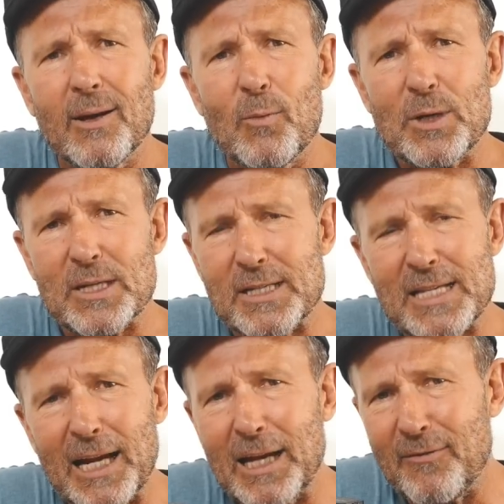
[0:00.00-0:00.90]
which has
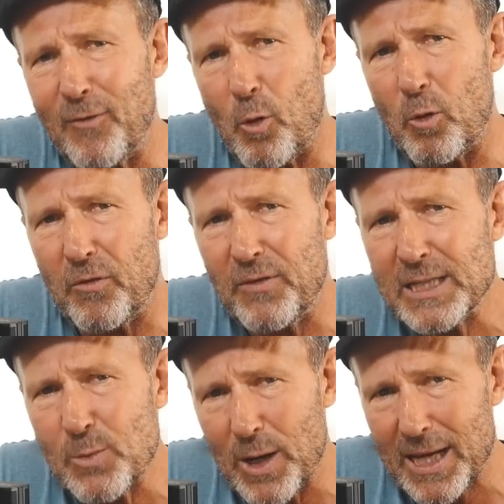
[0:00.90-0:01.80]
sallied forth
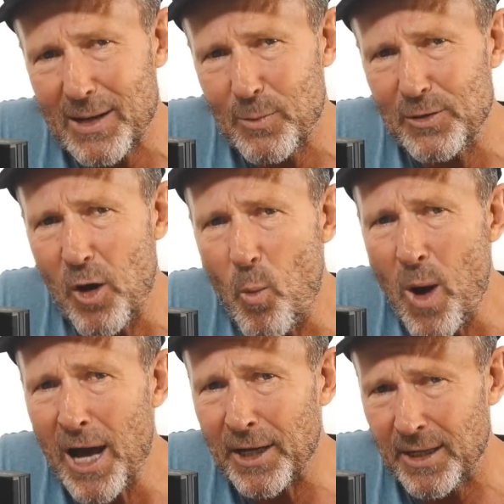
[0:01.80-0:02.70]
this week with not
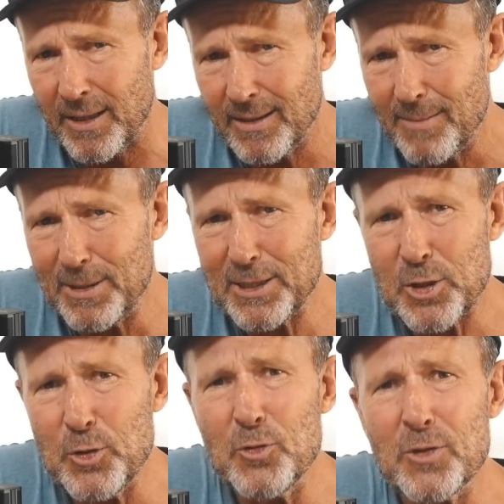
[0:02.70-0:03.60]
one, but
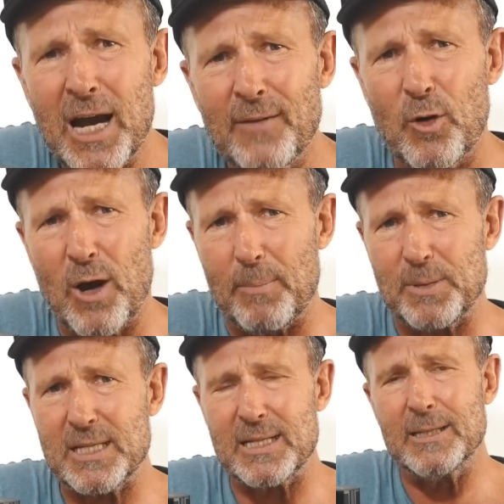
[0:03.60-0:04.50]
two
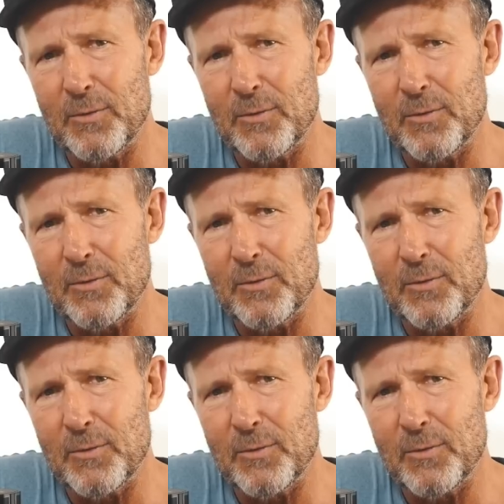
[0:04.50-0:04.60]
cover-ups.